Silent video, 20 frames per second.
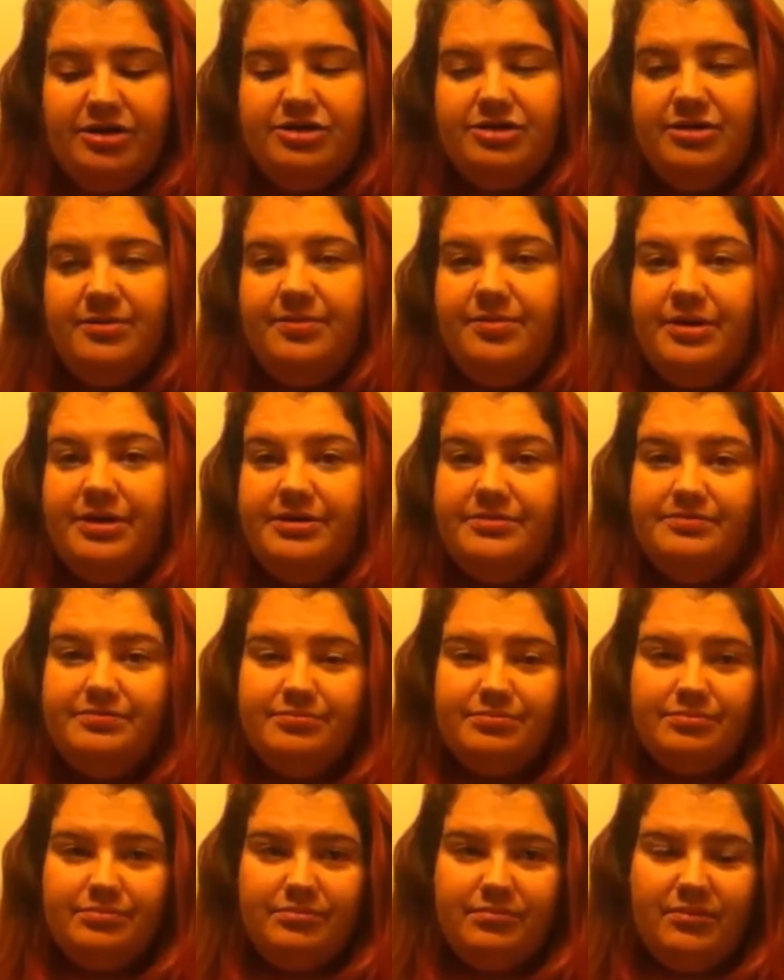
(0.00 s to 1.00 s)
to the point,
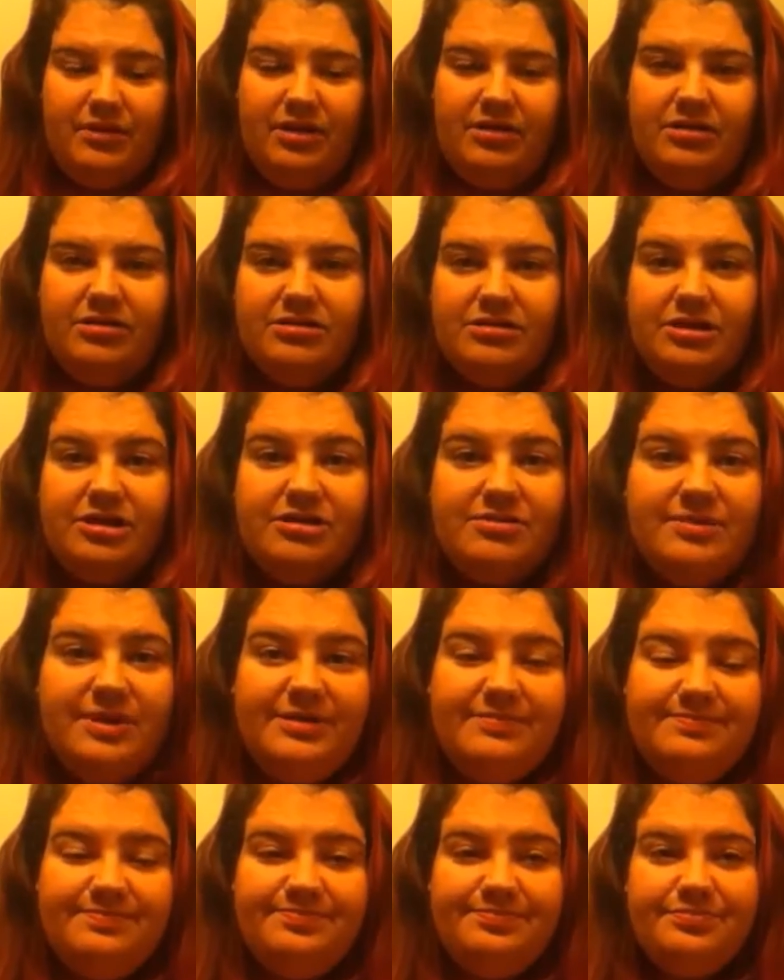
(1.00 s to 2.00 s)
excuse
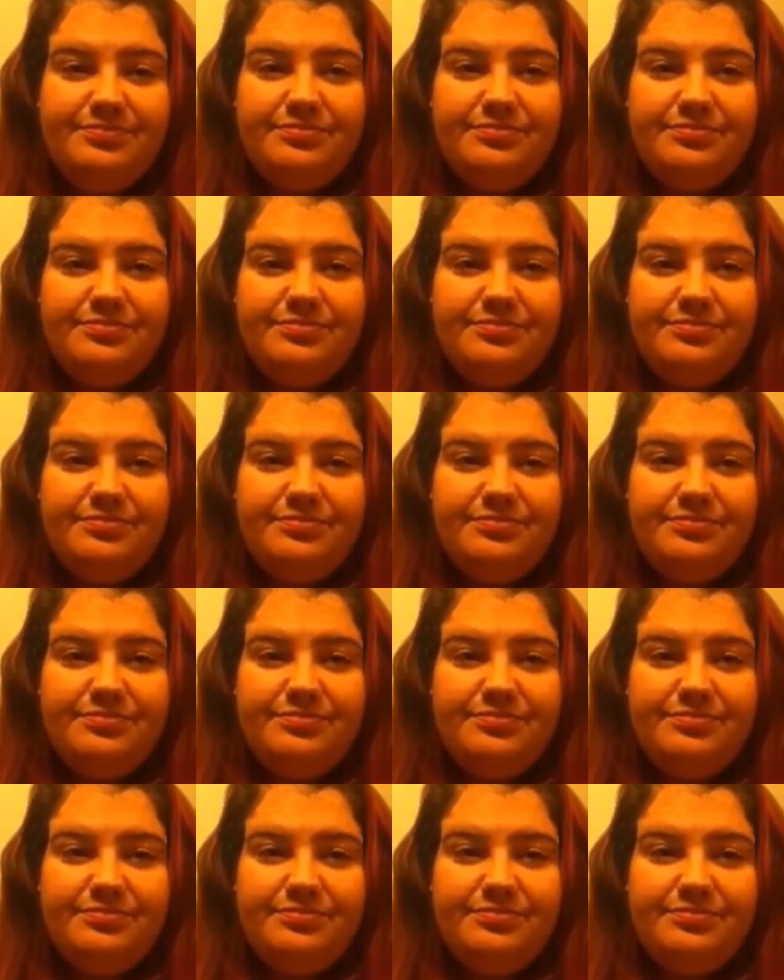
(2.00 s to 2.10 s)
me,